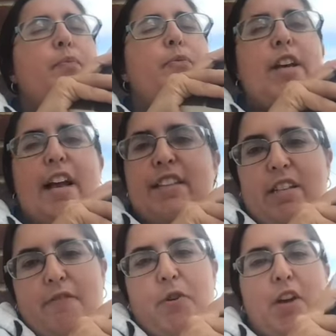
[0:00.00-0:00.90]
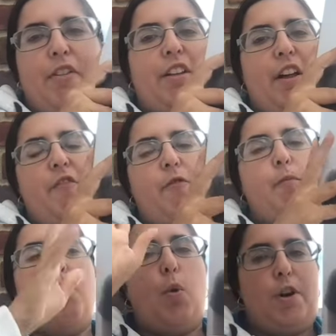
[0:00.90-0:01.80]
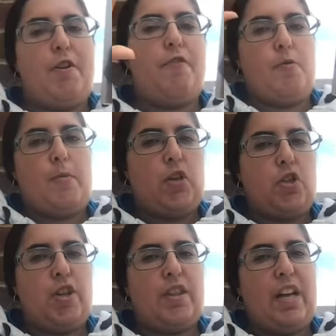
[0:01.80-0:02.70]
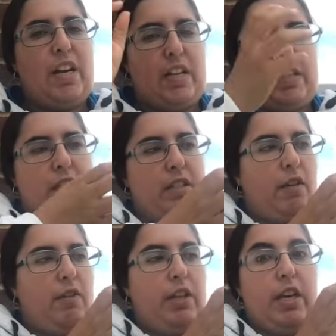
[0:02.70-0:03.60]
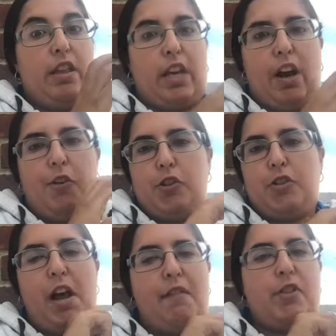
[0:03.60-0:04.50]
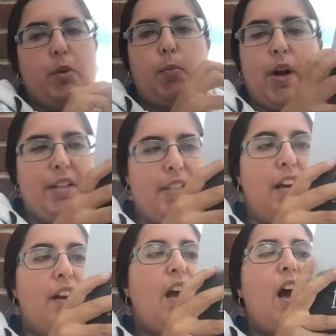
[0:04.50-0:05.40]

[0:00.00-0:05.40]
side stuff you get like a lot of more information than necessarily the characters have in the present